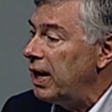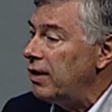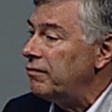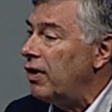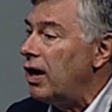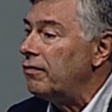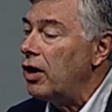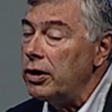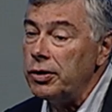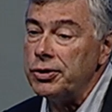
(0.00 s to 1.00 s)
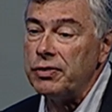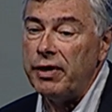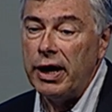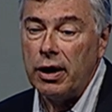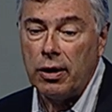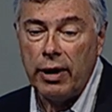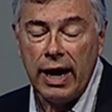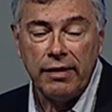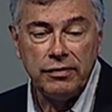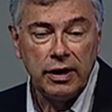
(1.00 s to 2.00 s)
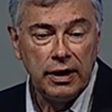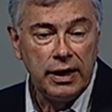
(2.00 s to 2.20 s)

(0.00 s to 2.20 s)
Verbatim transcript: may involve hundreds of aircraft